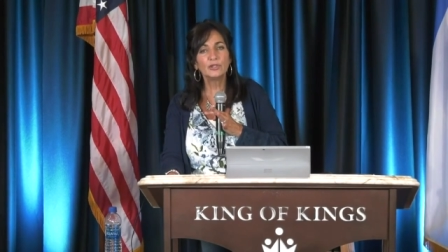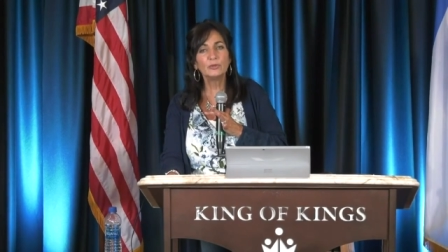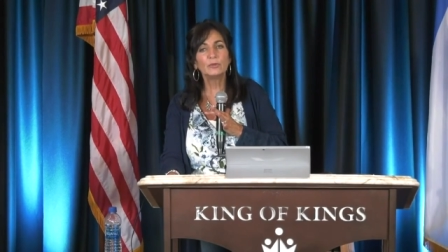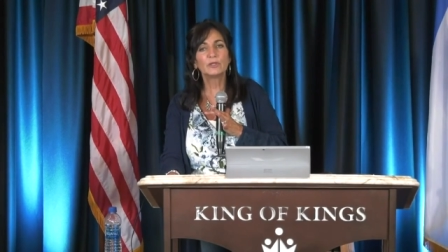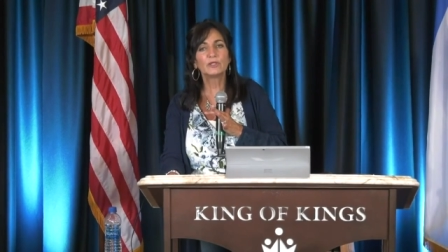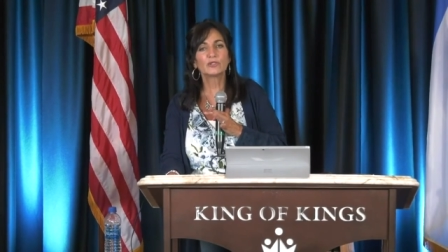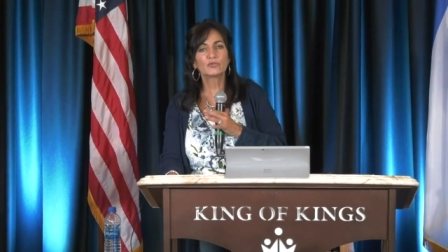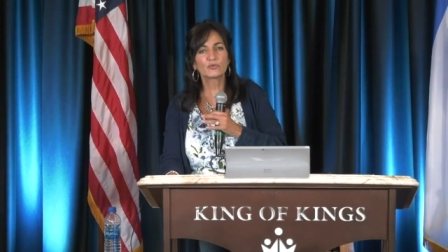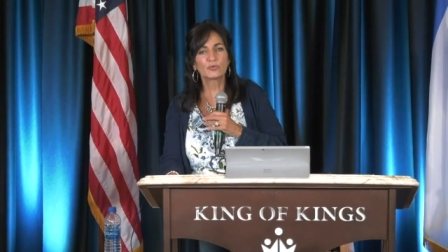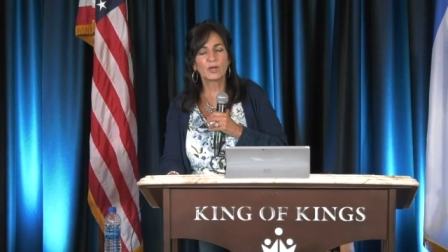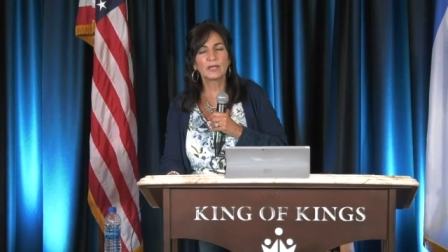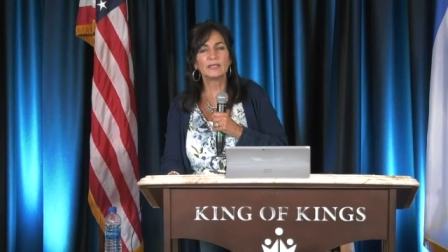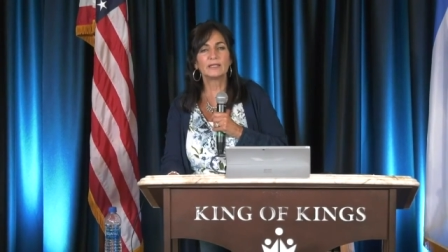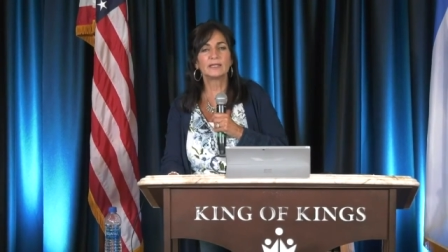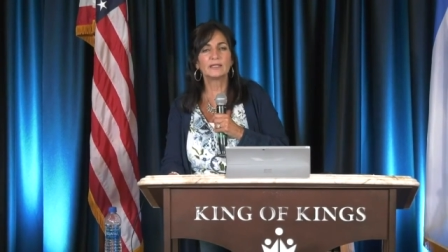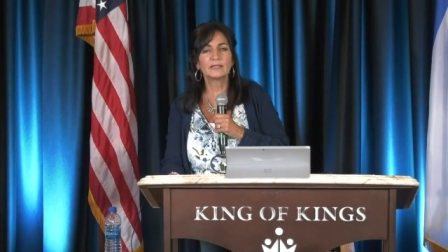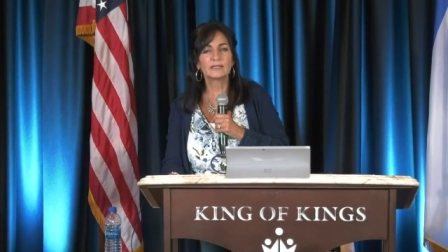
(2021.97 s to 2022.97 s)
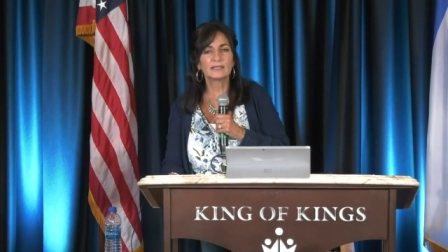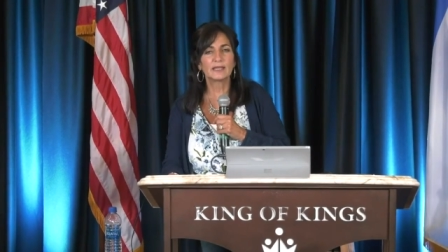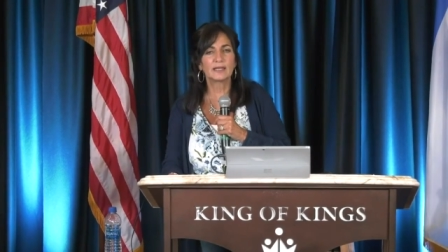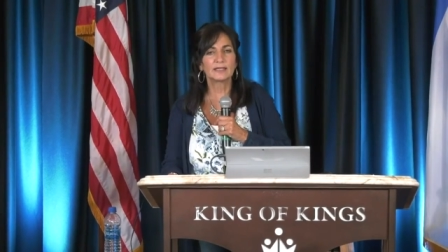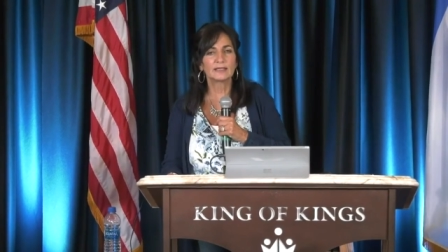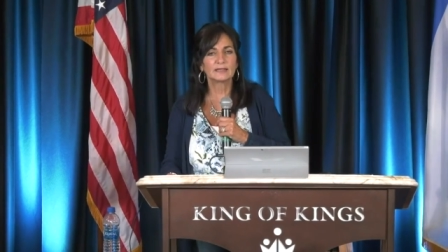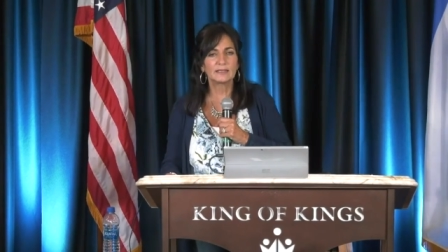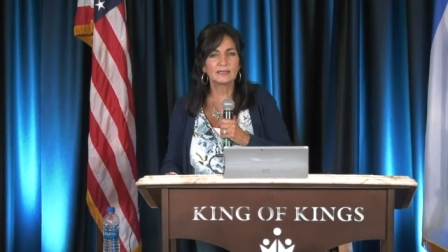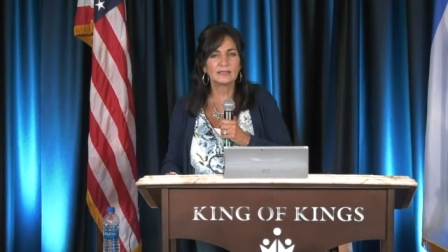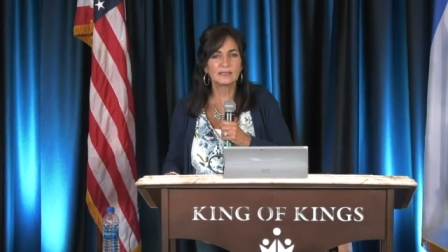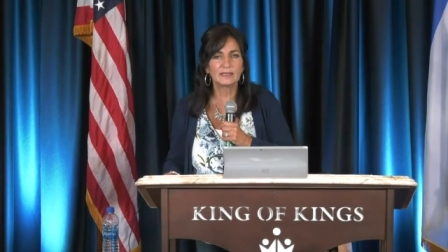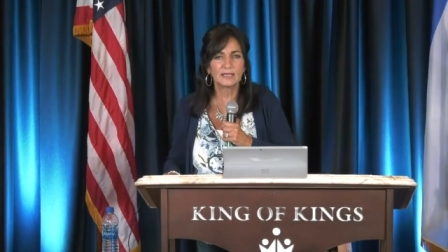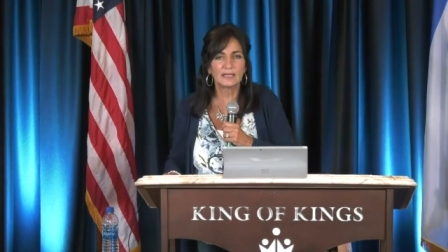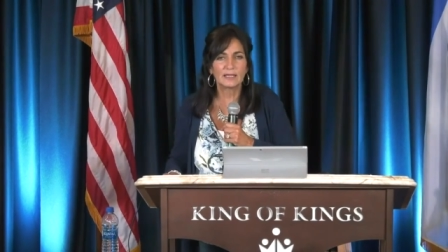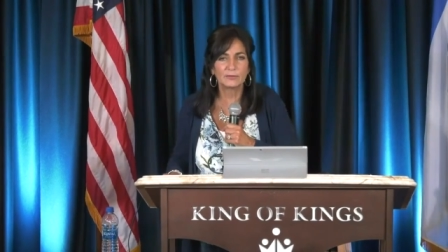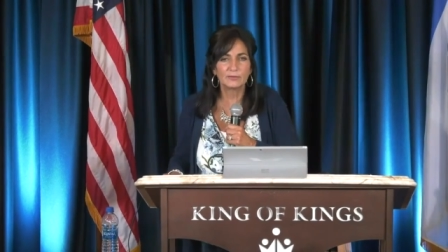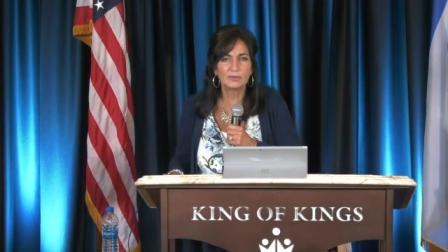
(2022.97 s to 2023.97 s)
and do what is right in his sight and
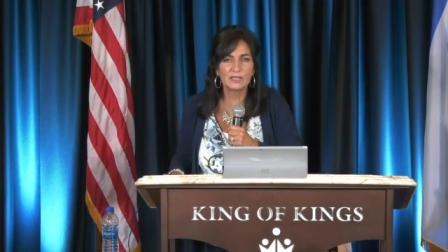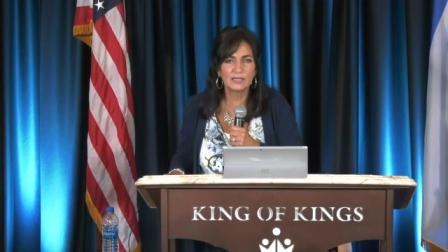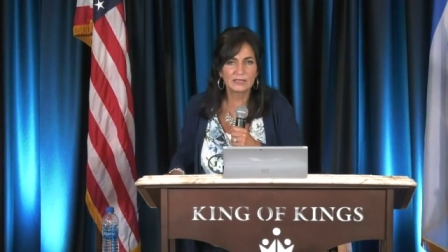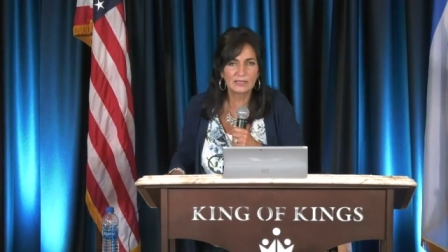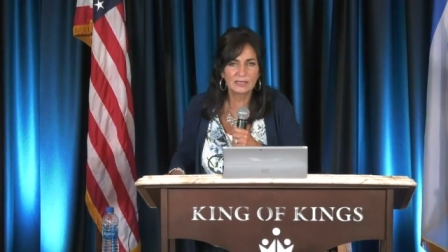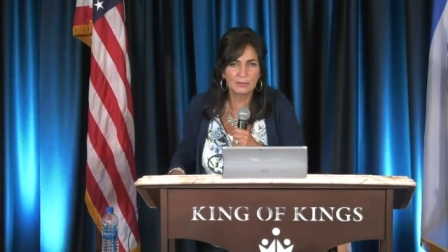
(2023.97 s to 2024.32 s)
listen to him,